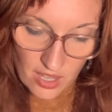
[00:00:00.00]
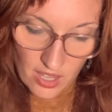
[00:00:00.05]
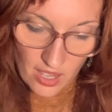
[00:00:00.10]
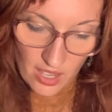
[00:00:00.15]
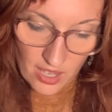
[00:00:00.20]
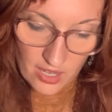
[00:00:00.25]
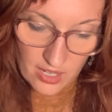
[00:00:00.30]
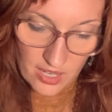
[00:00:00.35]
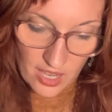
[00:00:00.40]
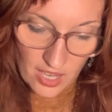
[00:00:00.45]

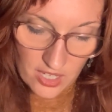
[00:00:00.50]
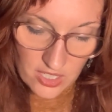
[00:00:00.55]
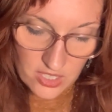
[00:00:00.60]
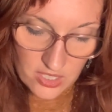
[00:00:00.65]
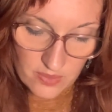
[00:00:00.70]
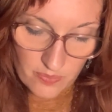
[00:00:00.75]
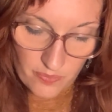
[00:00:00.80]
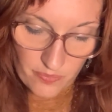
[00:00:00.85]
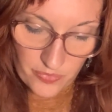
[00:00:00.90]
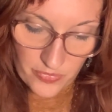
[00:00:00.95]
and had
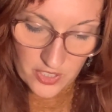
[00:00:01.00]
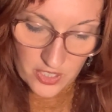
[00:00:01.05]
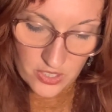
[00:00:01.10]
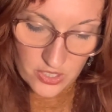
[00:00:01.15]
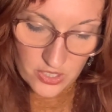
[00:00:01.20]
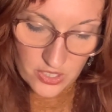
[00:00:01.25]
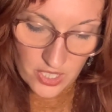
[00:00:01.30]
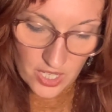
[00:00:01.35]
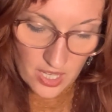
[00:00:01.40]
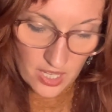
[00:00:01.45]

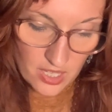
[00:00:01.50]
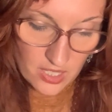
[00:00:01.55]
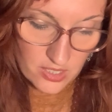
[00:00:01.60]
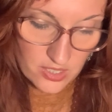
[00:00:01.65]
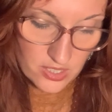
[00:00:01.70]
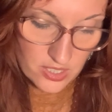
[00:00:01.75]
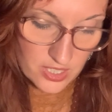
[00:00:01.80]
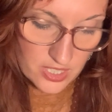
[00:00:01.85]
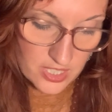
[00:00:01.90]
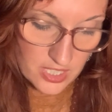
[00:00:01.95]
shared
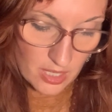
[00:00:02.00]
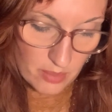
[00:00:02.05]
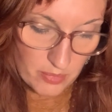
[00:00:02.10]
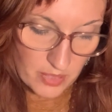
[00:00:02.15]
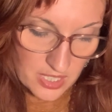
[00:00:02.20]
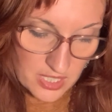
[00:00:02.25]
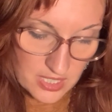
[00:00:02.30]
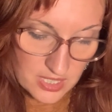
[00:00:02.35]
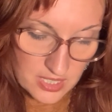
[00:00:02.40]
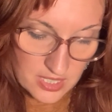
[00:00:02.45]
to some
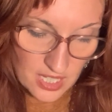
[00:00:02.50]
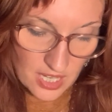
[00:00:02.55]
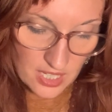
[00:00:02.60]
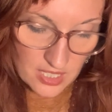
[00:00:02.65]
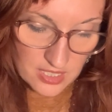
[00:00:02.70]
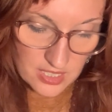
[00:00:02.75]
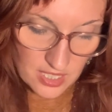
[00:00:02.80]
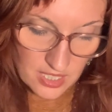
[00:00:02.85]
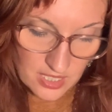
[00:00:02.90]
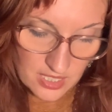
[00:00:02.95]

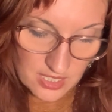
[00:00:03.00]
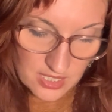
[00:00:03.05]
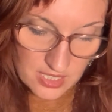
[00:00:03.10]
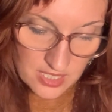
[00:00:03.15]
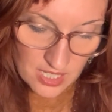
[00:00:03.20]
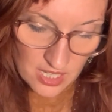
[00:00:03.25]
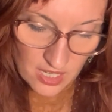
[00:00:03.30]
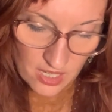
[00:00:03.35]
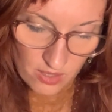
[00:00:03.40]
extent in its